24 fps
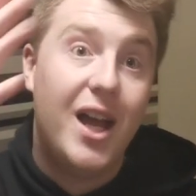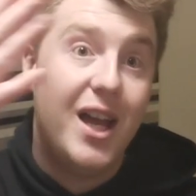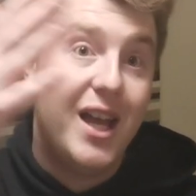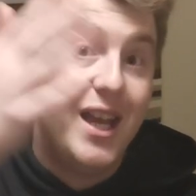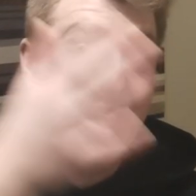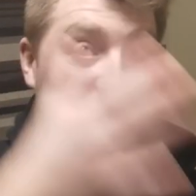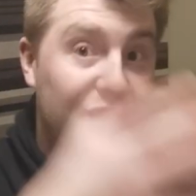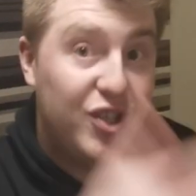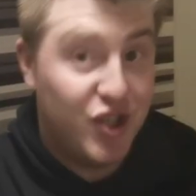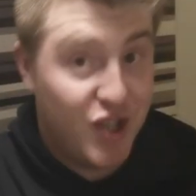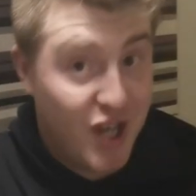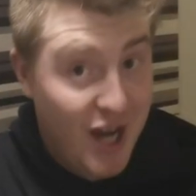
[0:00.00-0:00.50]

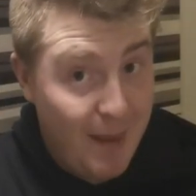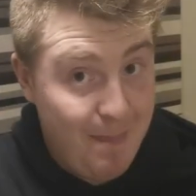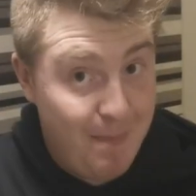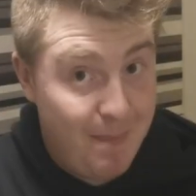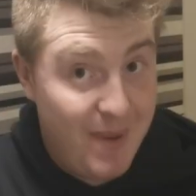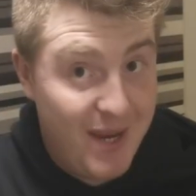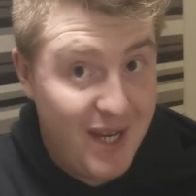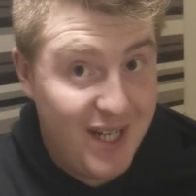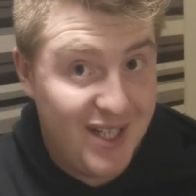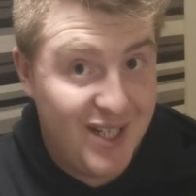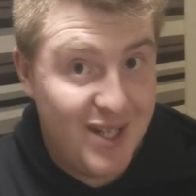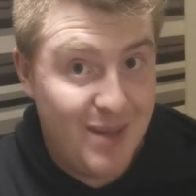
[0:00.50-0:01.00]
It's
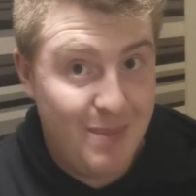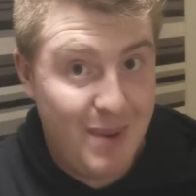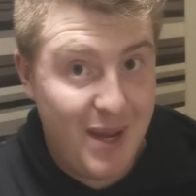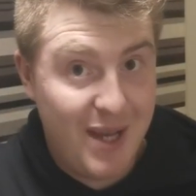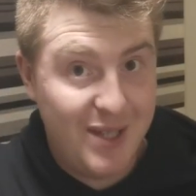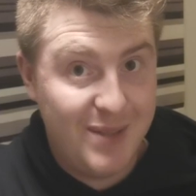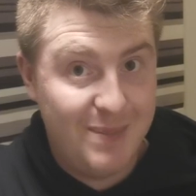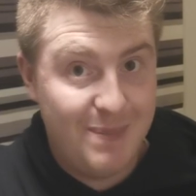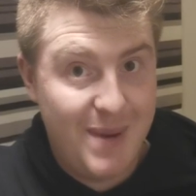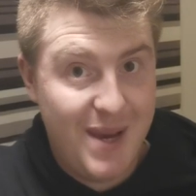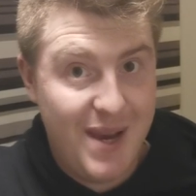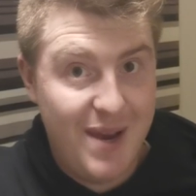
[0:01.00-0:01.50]
championship
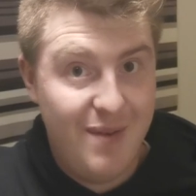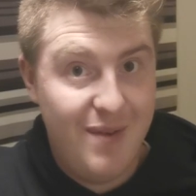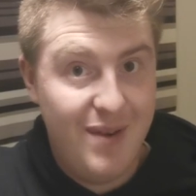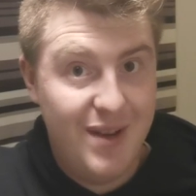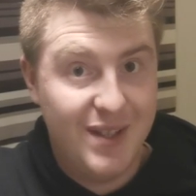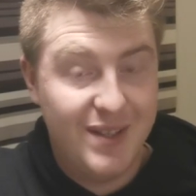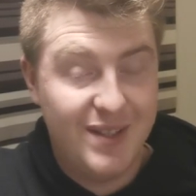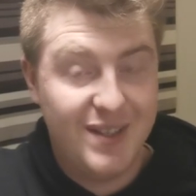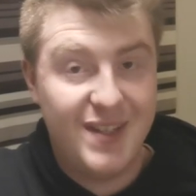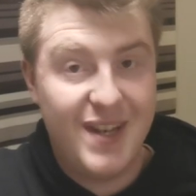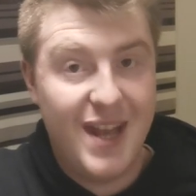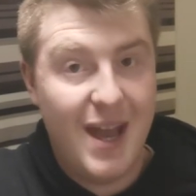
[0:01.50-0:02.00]

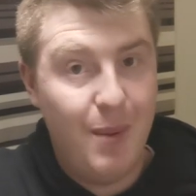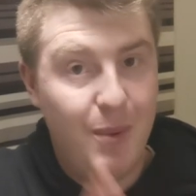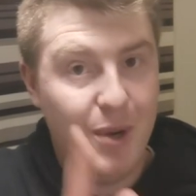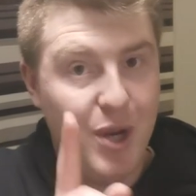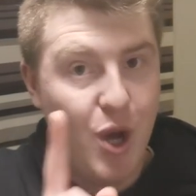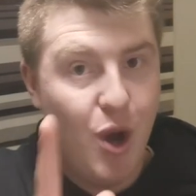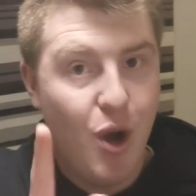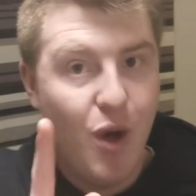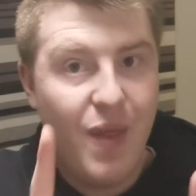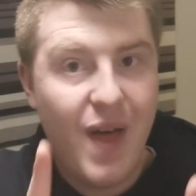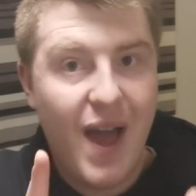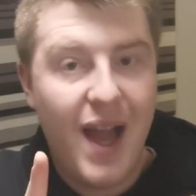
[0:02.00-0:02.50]
experience. Now, we
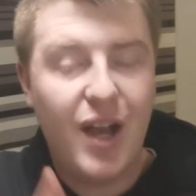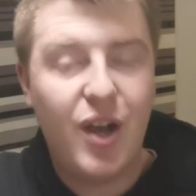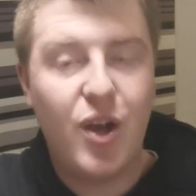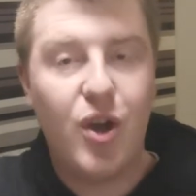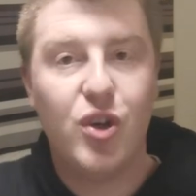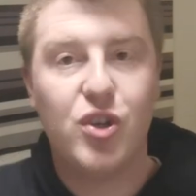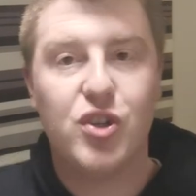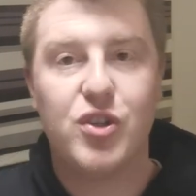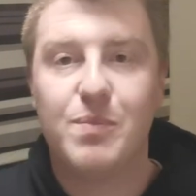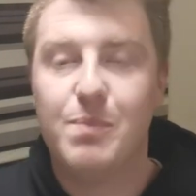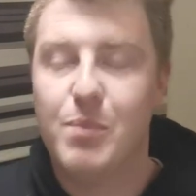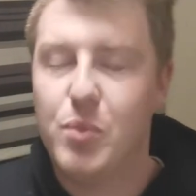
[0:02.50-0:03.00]
know that
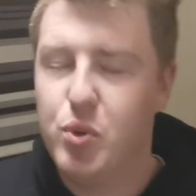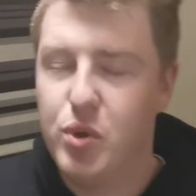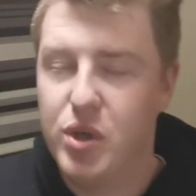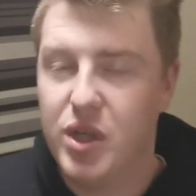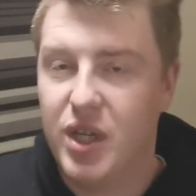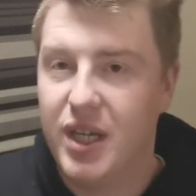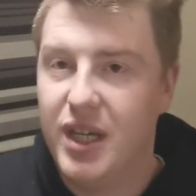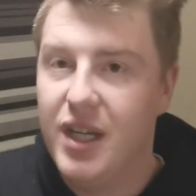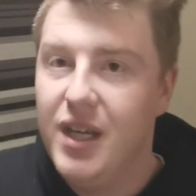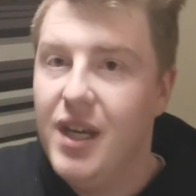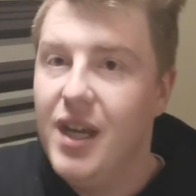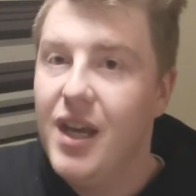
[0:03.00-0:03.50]
costs
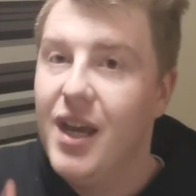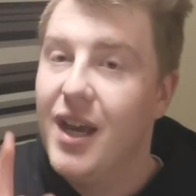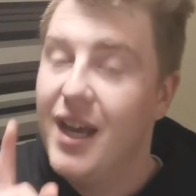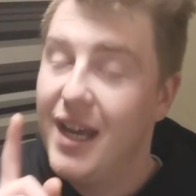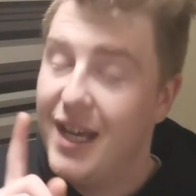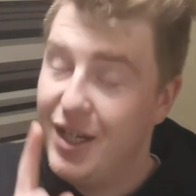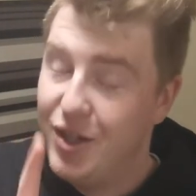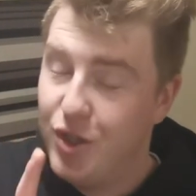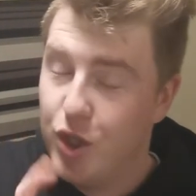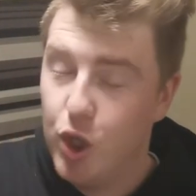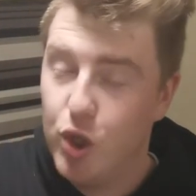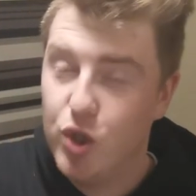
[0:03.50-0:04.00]
money.
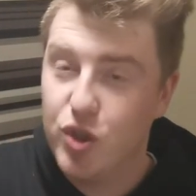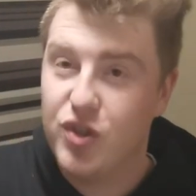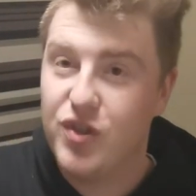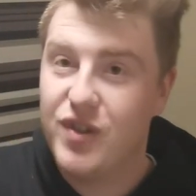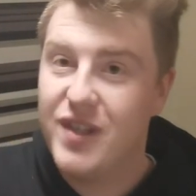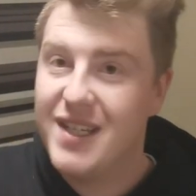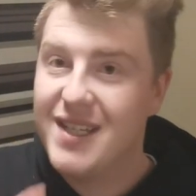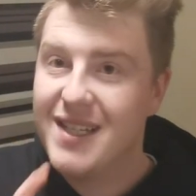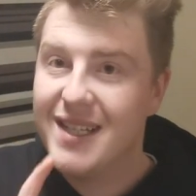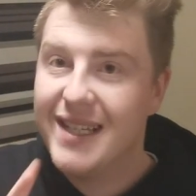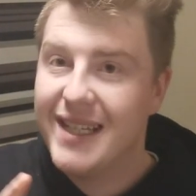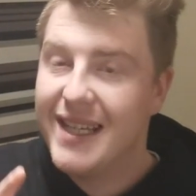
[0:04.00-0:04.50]
It does.
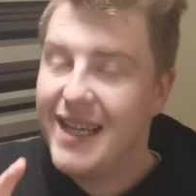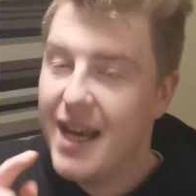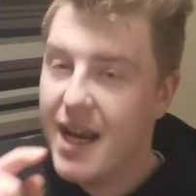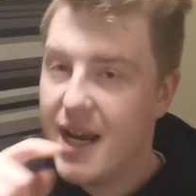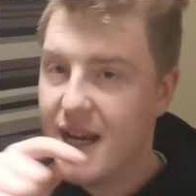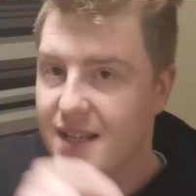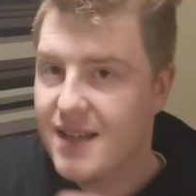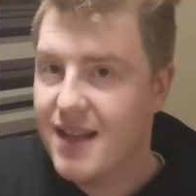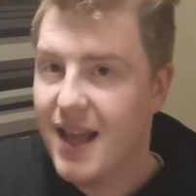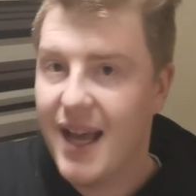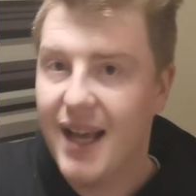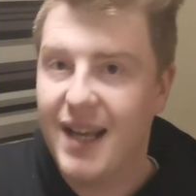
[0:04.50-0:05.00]
This league
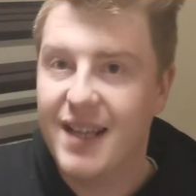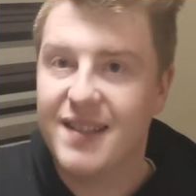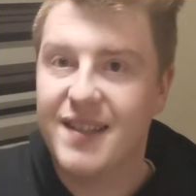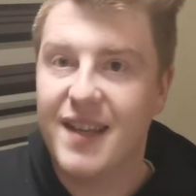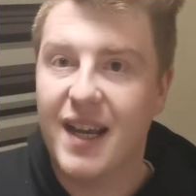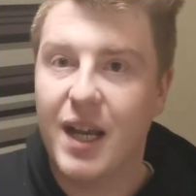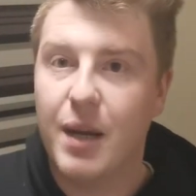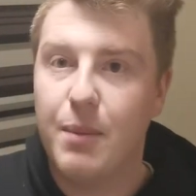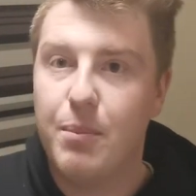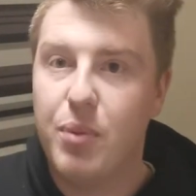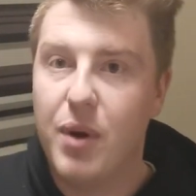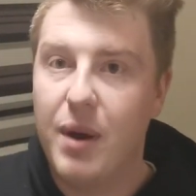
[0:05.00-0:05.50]
is like a
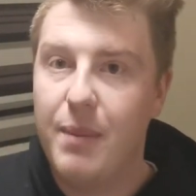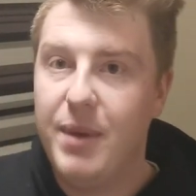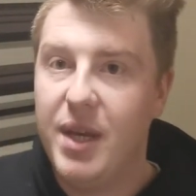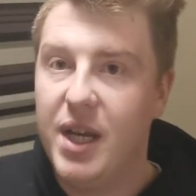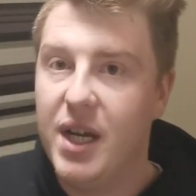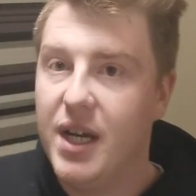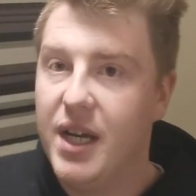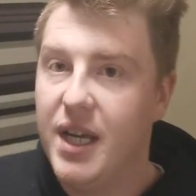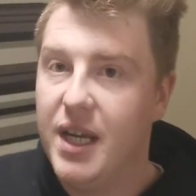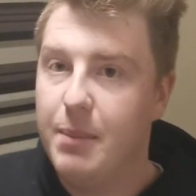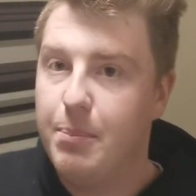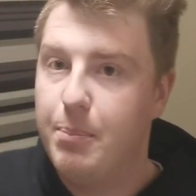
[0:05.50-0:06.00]
second
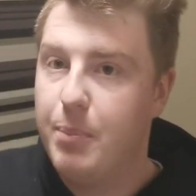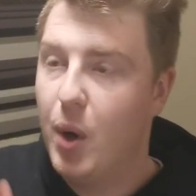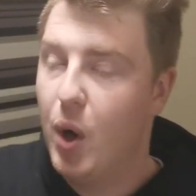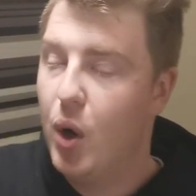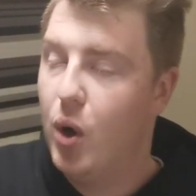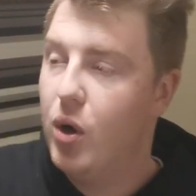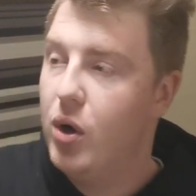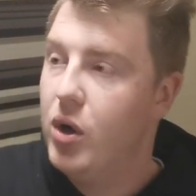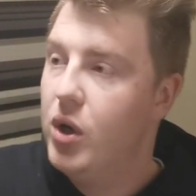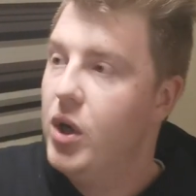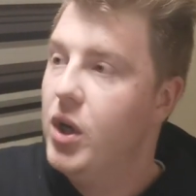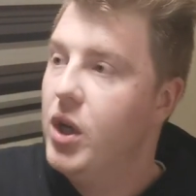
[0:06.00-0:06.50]
Premier League.
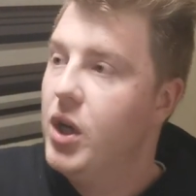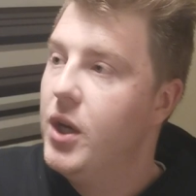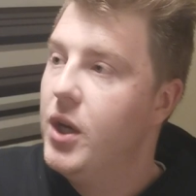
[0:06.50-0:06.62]
But